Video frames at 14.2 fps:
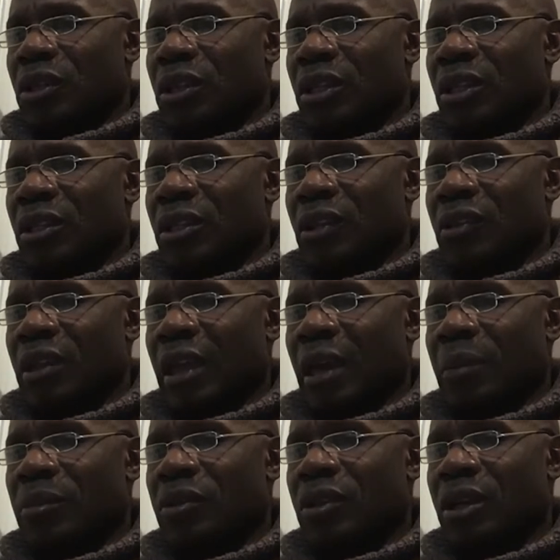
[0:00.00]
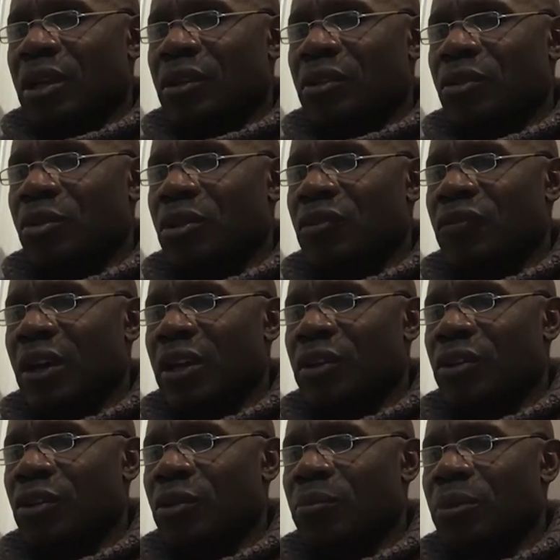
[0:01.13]
clean as an Amazon who can
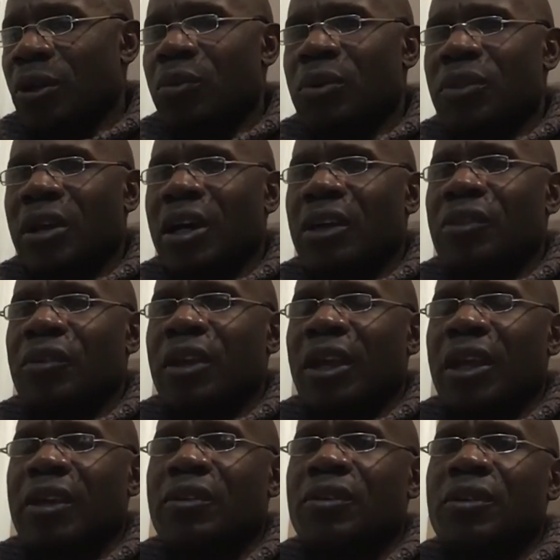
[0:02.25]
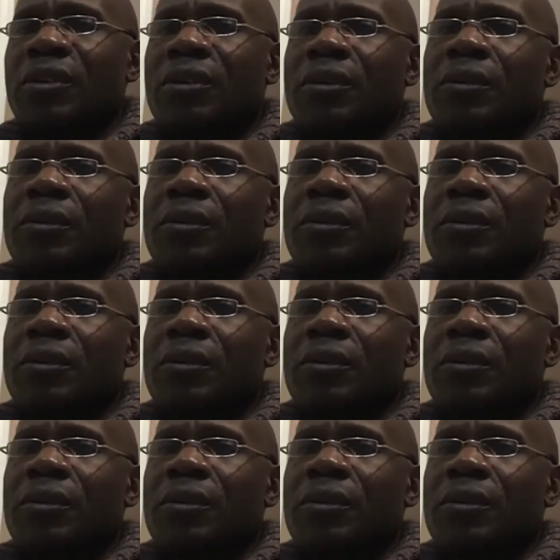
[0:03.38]
fire her bow with either hand.